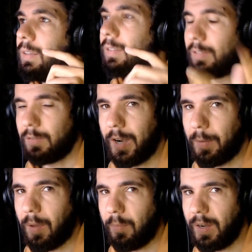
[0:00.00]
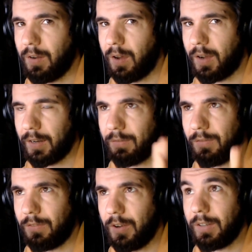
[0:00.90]
It's around about midnight,
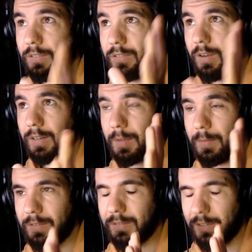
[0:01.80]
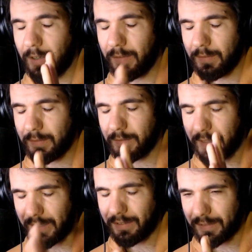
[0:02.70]
11:30. So
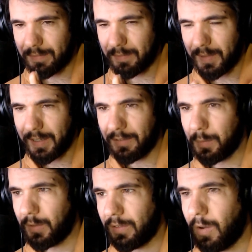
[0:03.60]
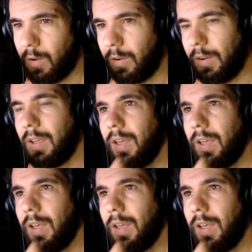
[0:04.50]
here's what's going on.